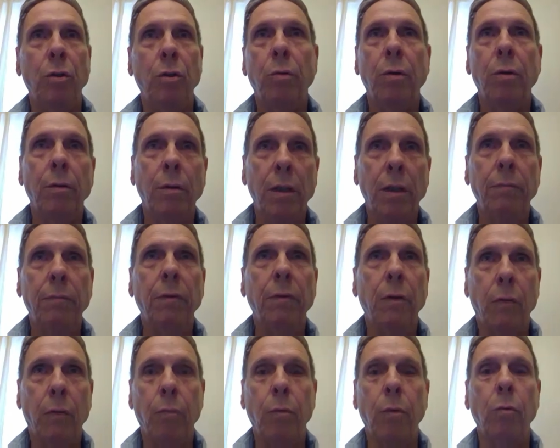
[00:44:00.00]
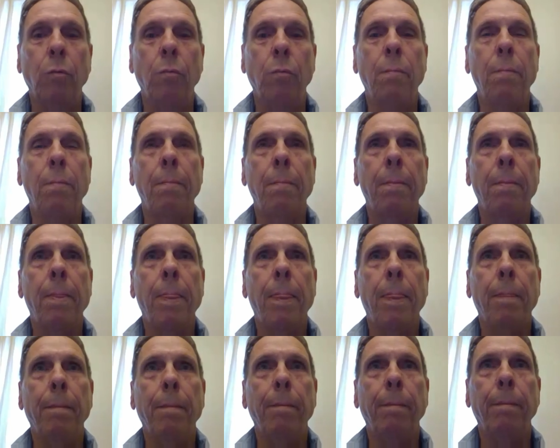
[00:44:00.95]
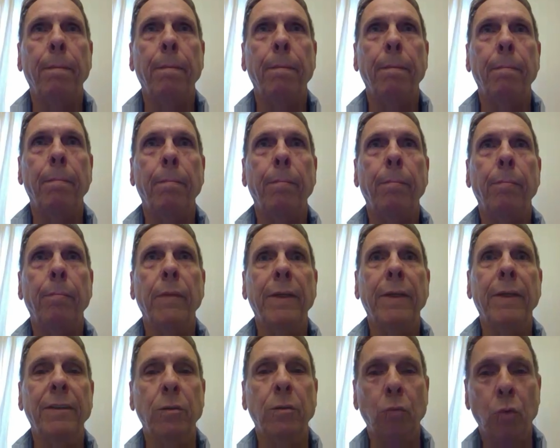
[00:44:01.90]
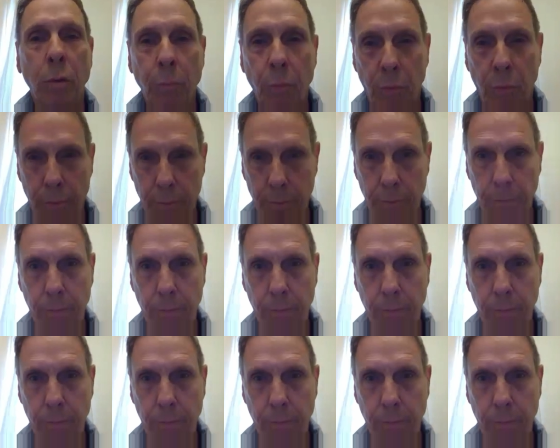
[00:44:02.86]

you are living through is normal.